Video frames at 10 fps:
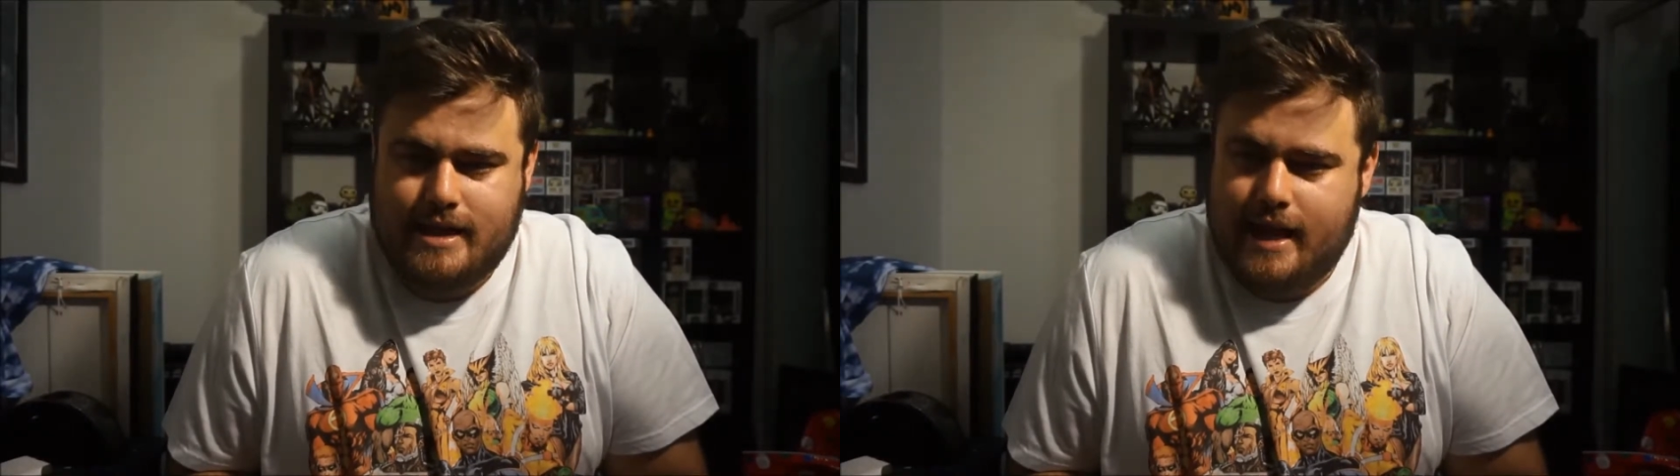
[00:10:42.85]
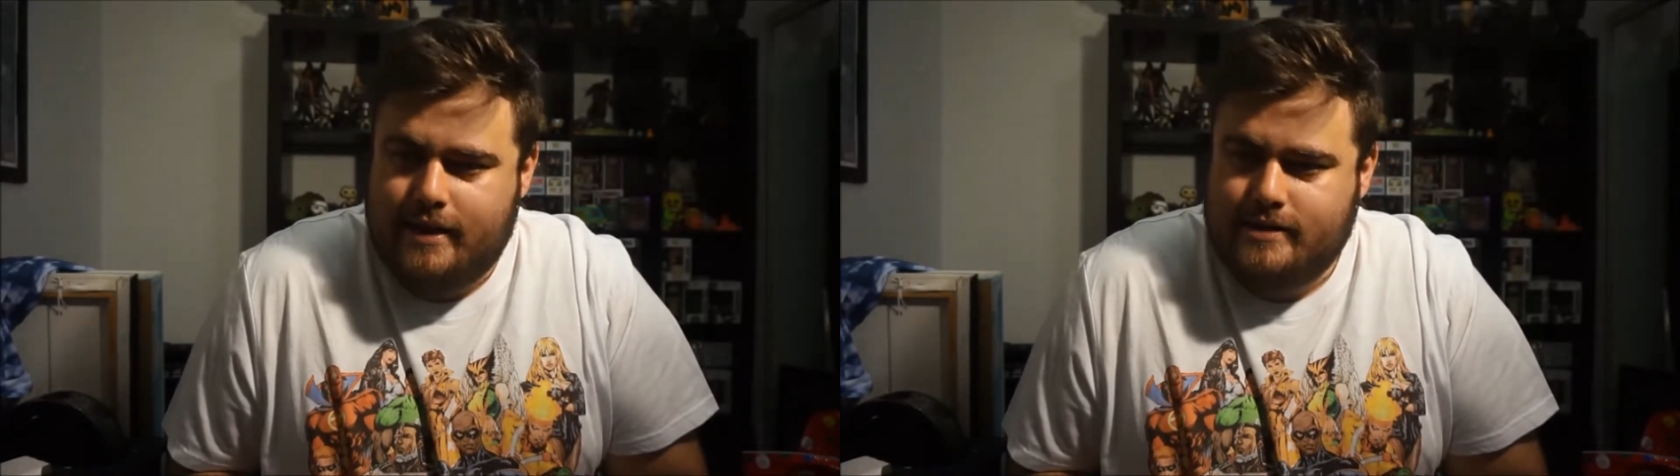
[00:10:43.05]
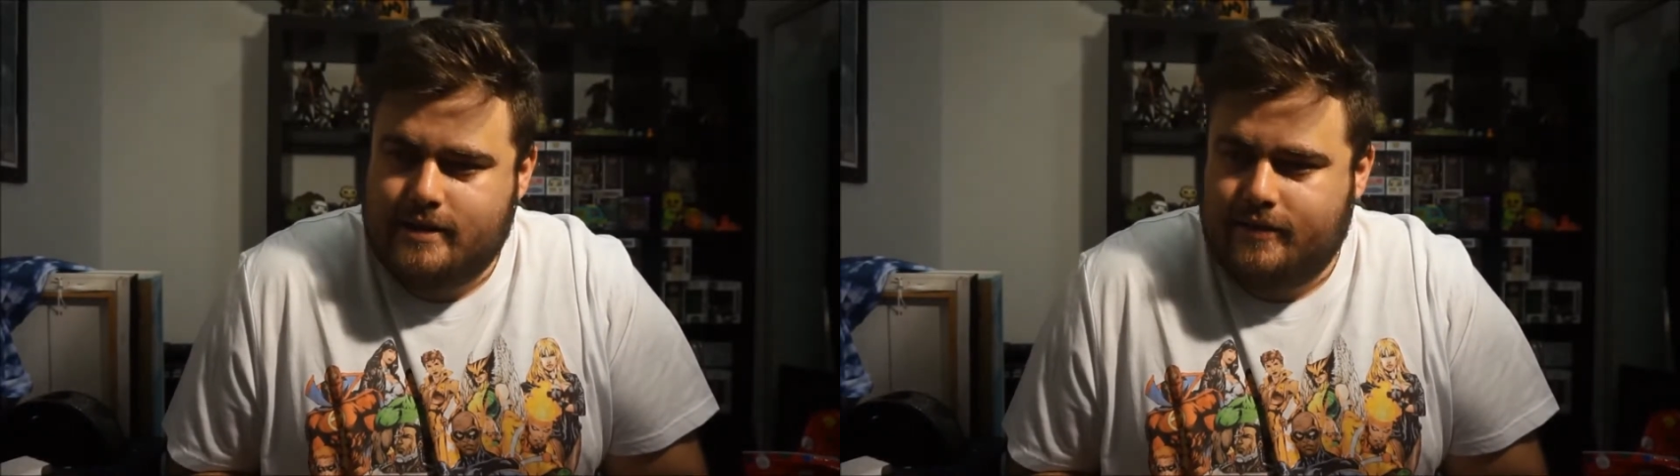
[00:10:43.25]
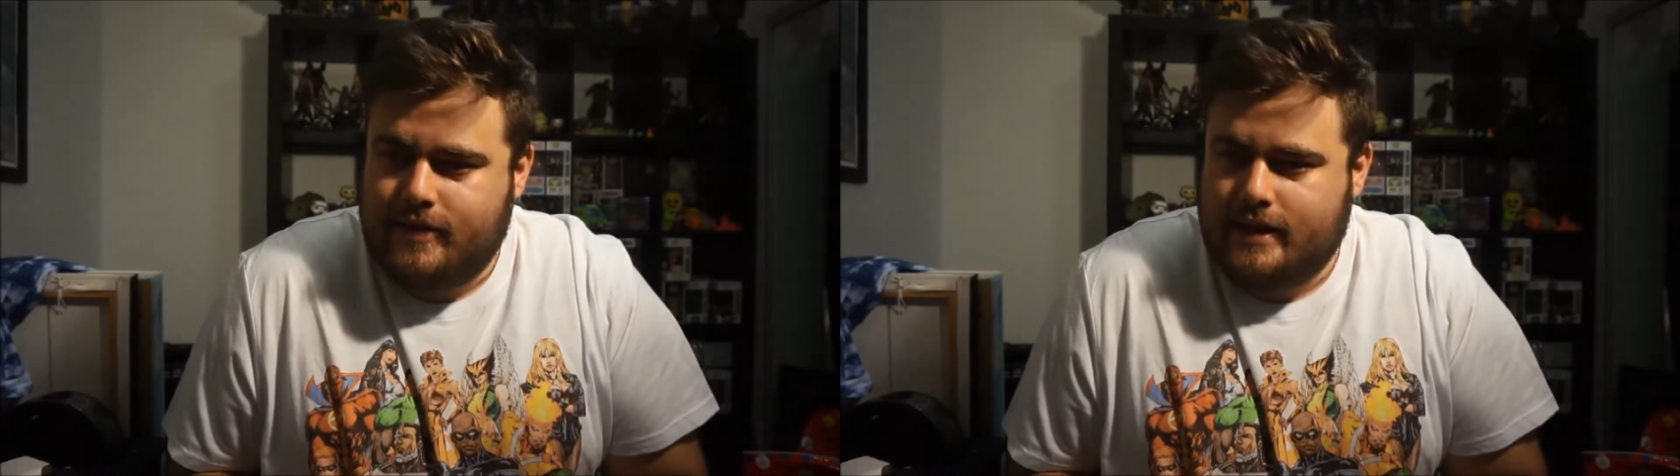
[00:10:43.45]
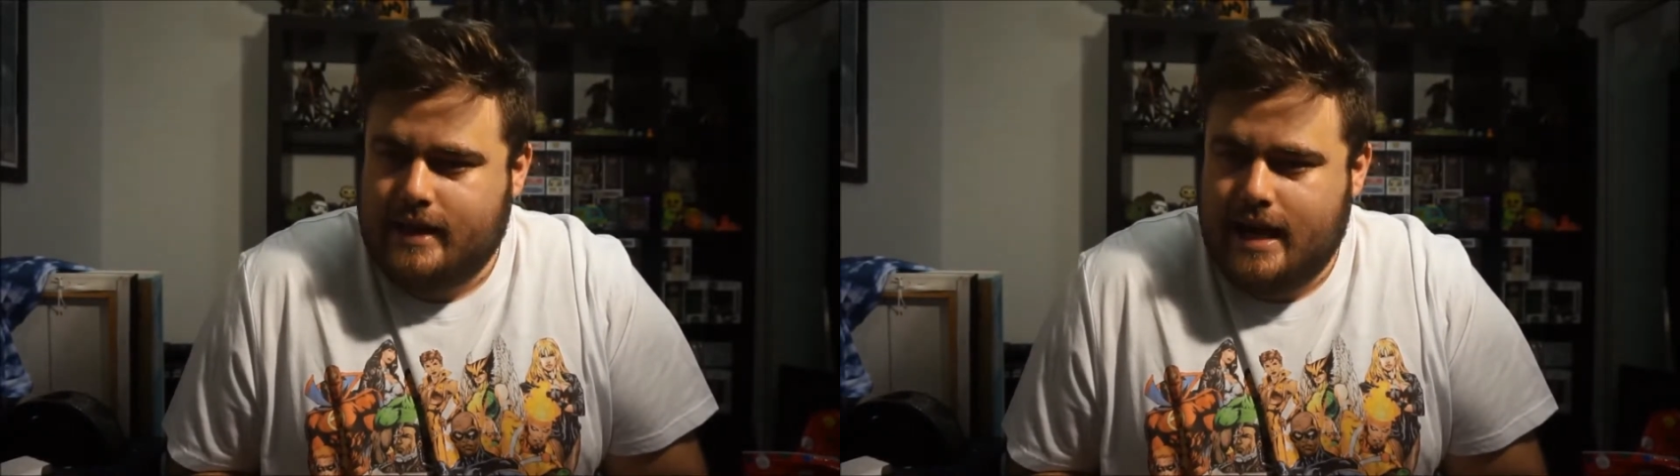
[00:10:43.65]
down and stuff
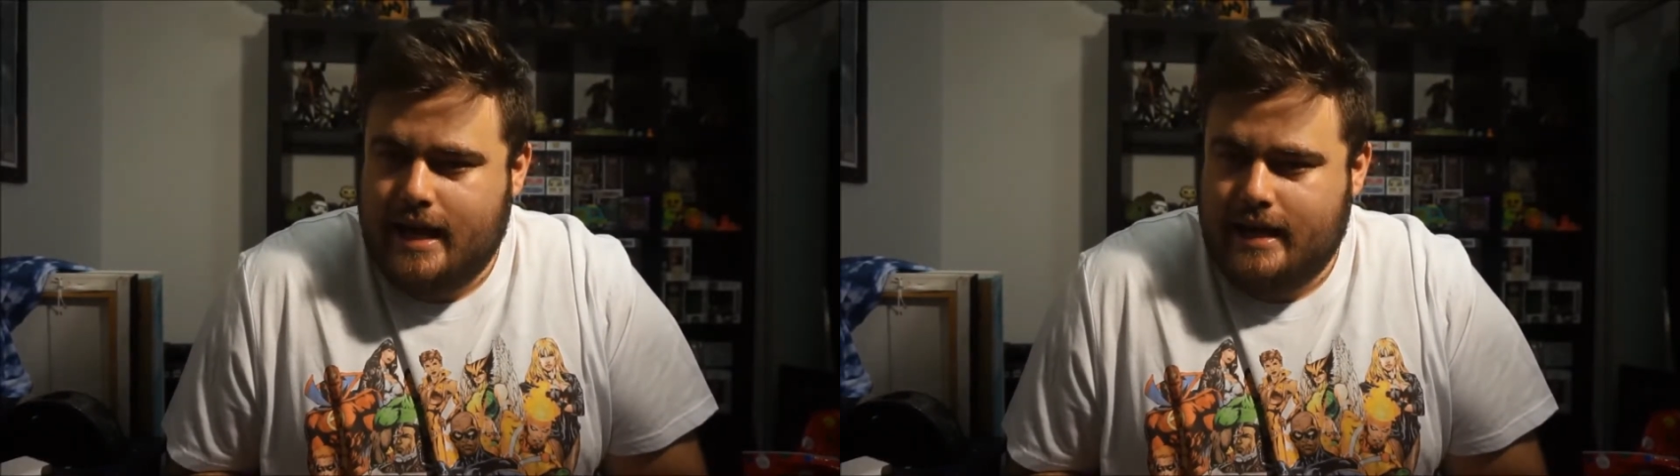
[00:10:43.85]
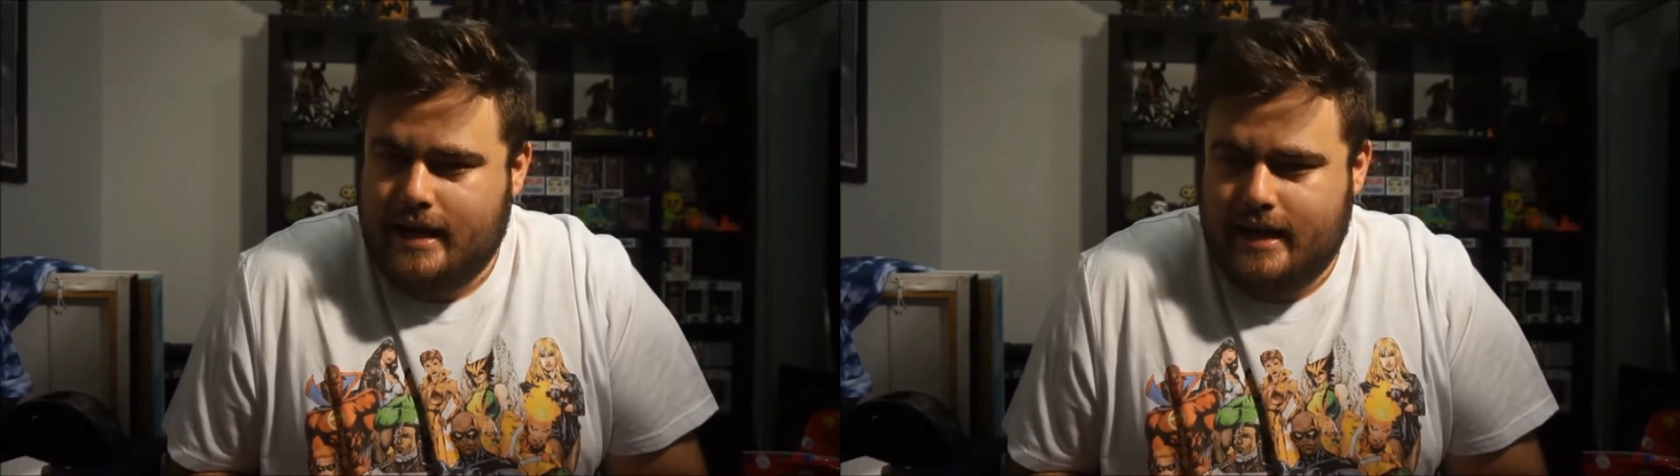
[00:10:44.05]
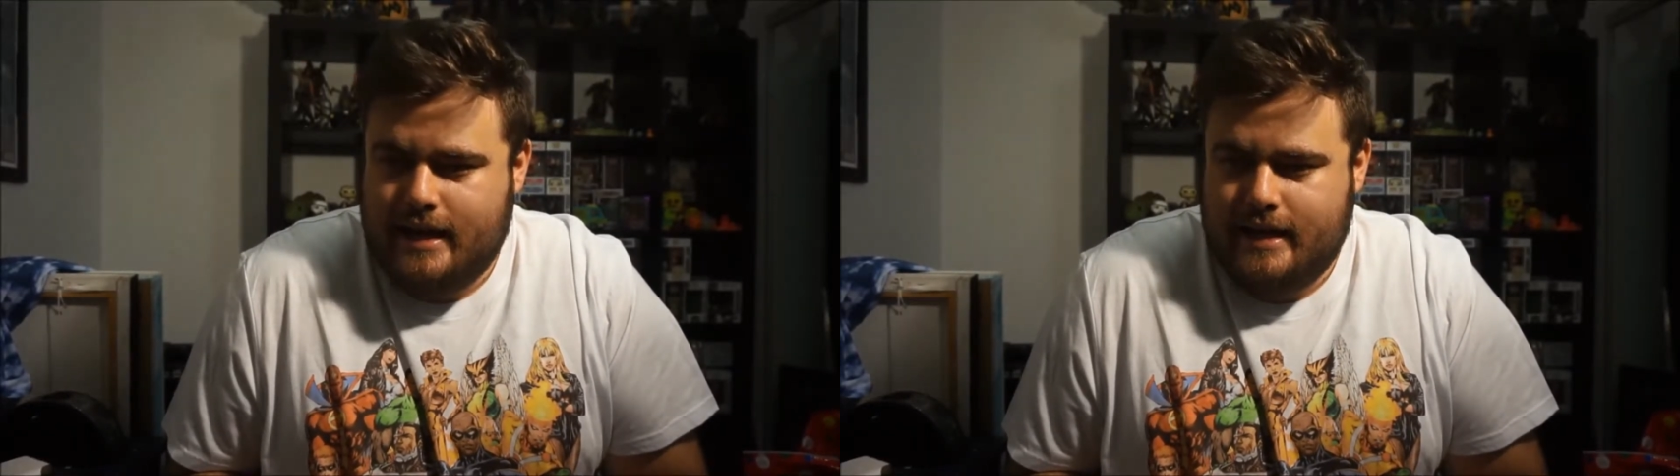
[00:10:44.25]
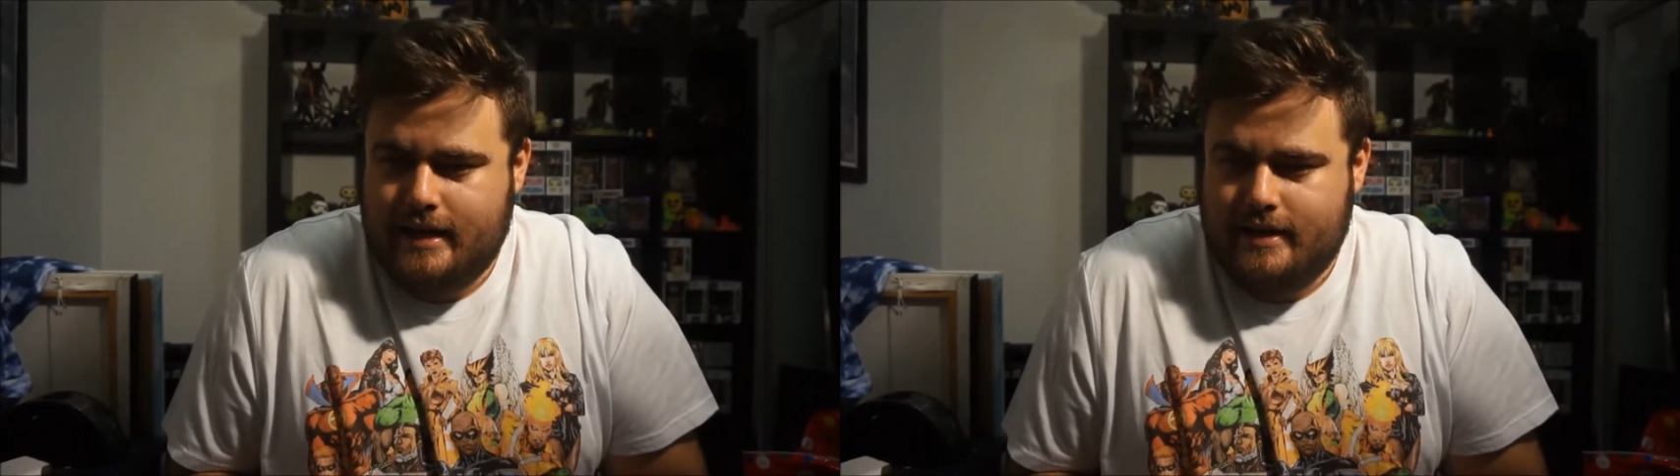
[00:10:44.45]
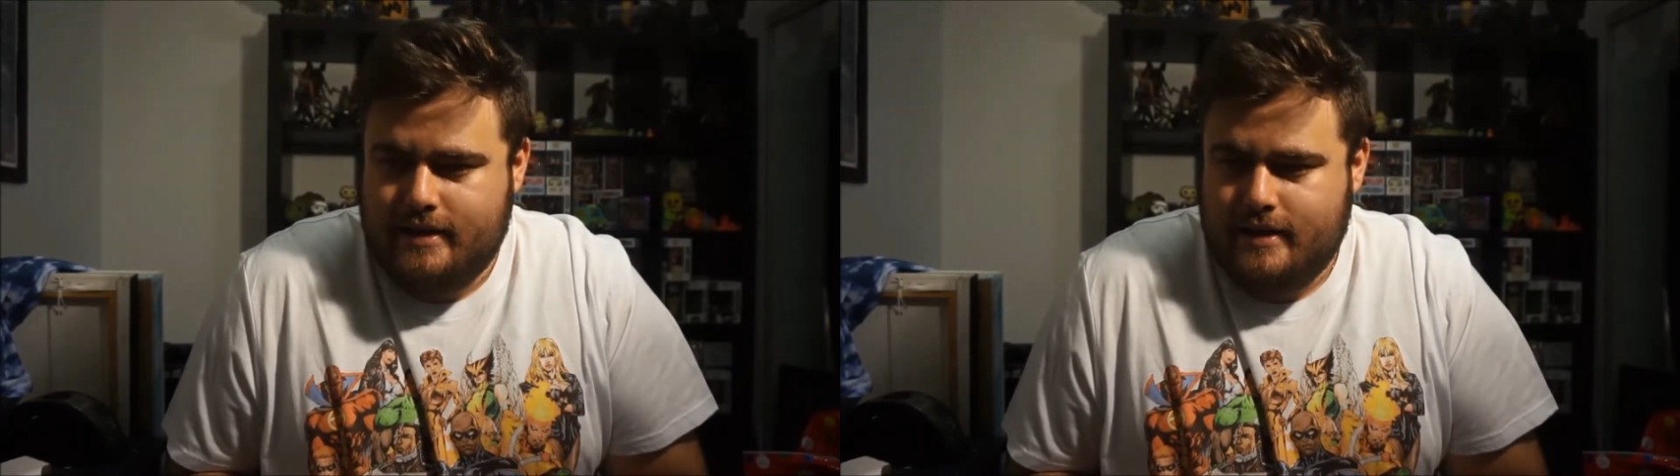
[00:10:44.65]
like that,
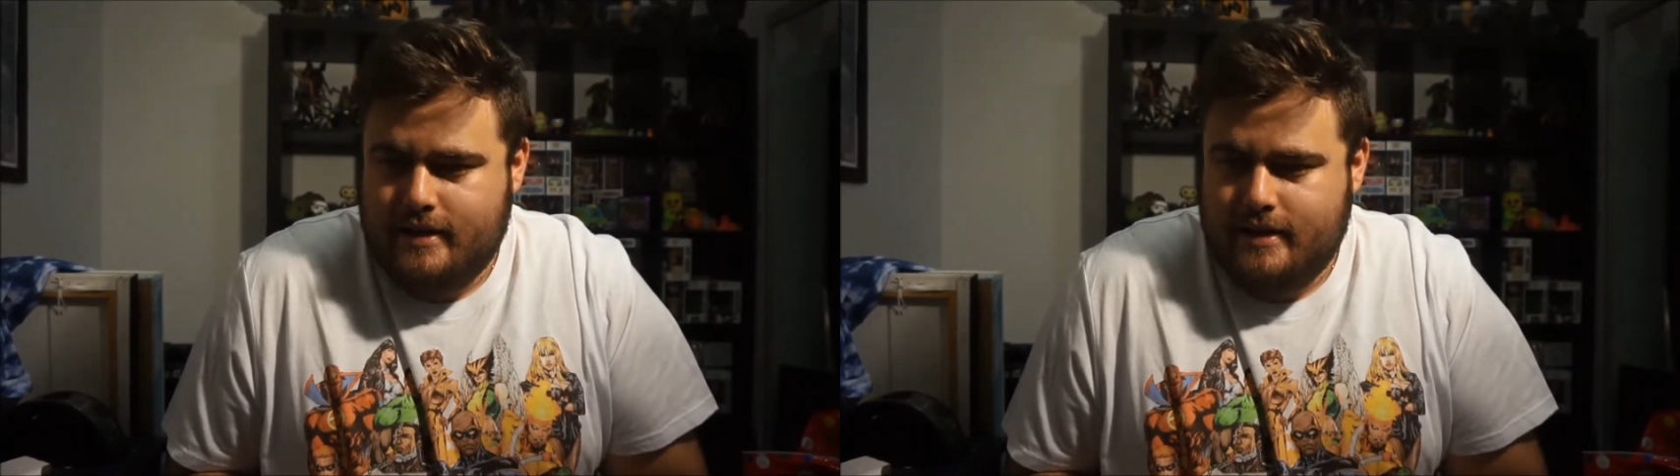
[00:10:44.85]
and